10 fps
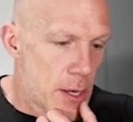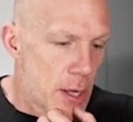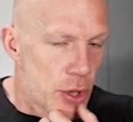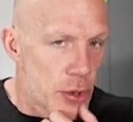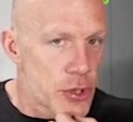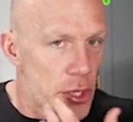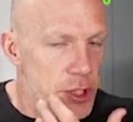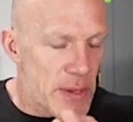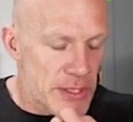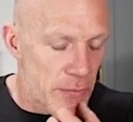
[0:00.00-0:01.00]
Those are all
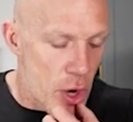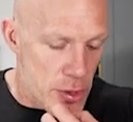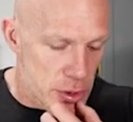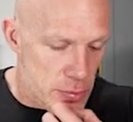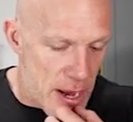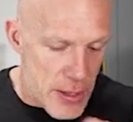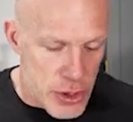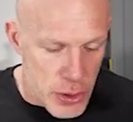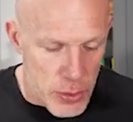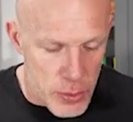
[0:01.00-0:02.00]
expensive cards, right?
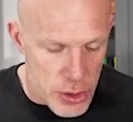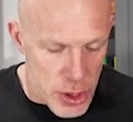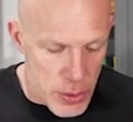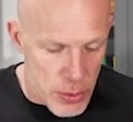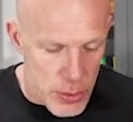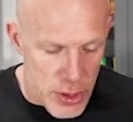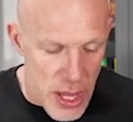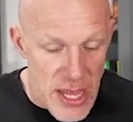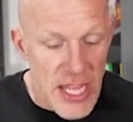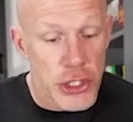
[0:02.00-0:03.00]
So
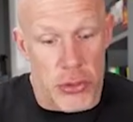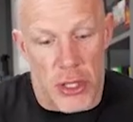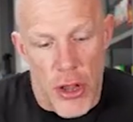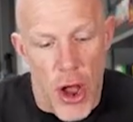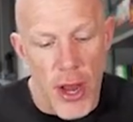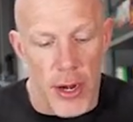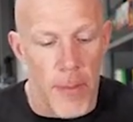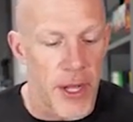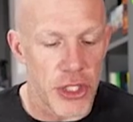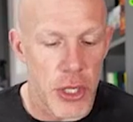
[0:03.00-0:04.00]
that's certainly not on a
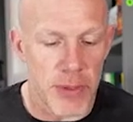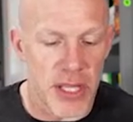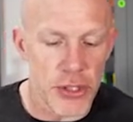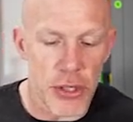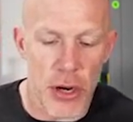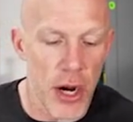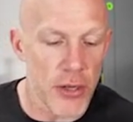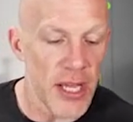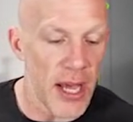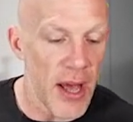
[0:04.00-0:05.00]
budget, but these are
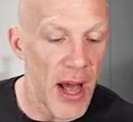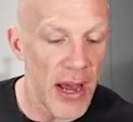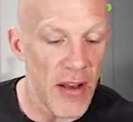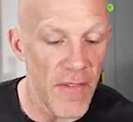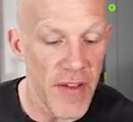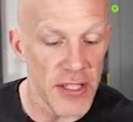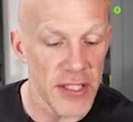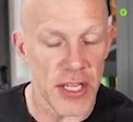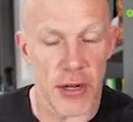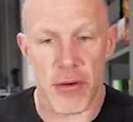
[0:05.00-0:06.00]
cards I kind of
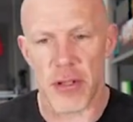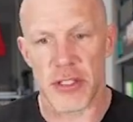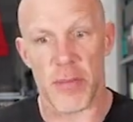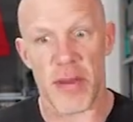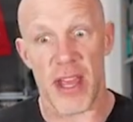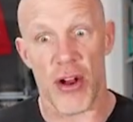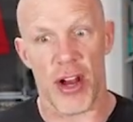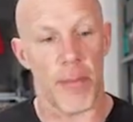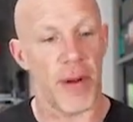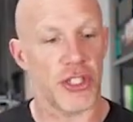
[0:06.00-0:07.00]
consider to be on
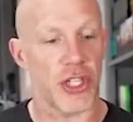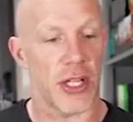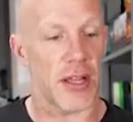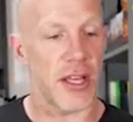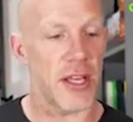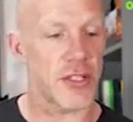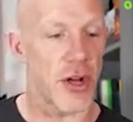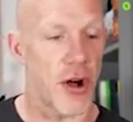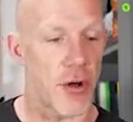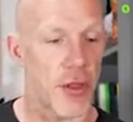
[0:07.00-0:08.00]
a budget. And these
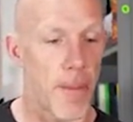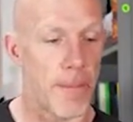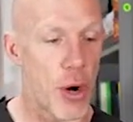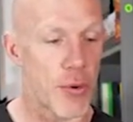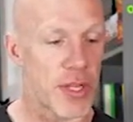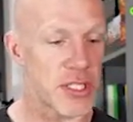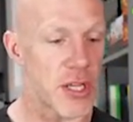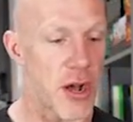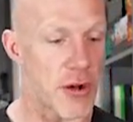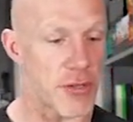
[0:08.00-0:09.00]
are the bonus
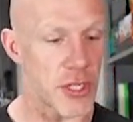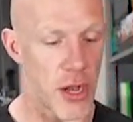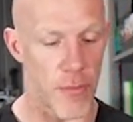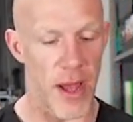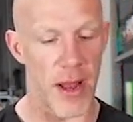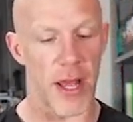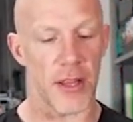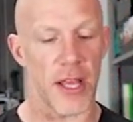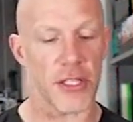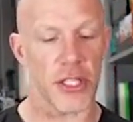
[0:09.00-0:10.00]
cards, all right? And
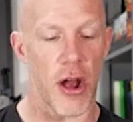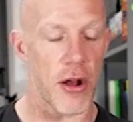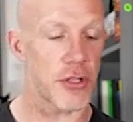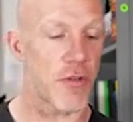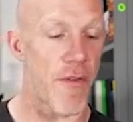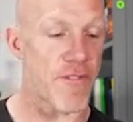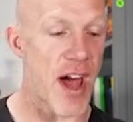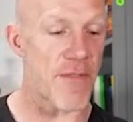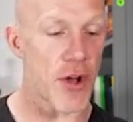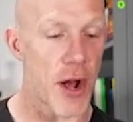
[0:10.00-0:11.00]
these cards, for
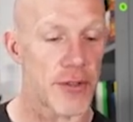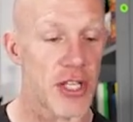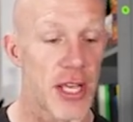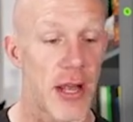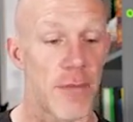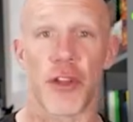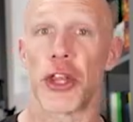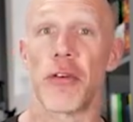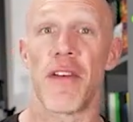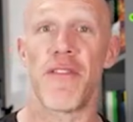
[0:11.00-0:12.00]
5 cards, you can get them for
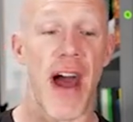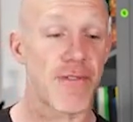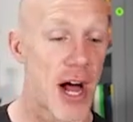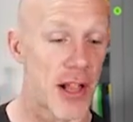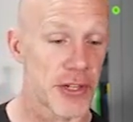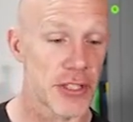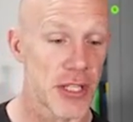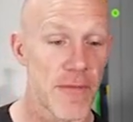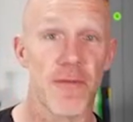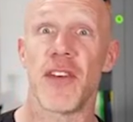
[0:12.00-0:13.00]

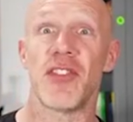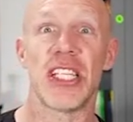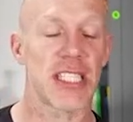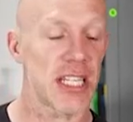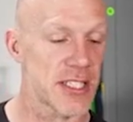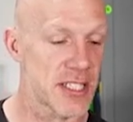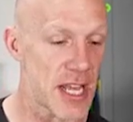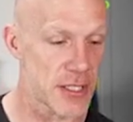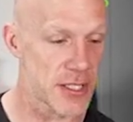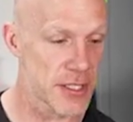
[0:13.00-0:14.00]

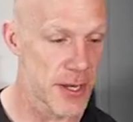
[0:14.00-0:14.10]
$35.56.